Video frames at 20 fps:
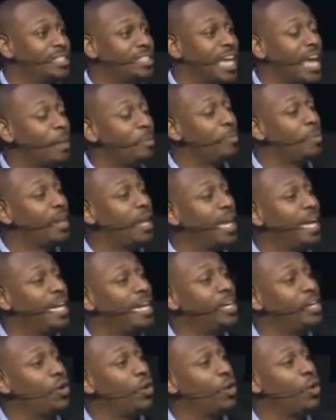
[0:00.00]
I
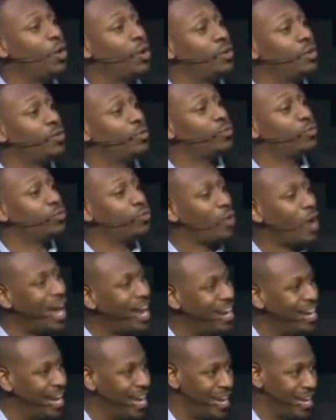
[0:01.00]
played on
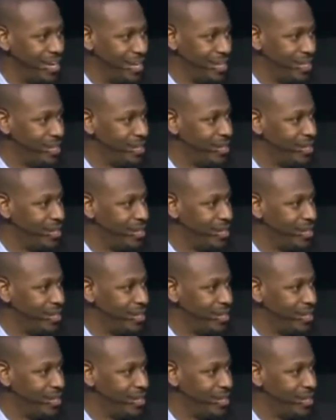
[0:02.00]
Friday,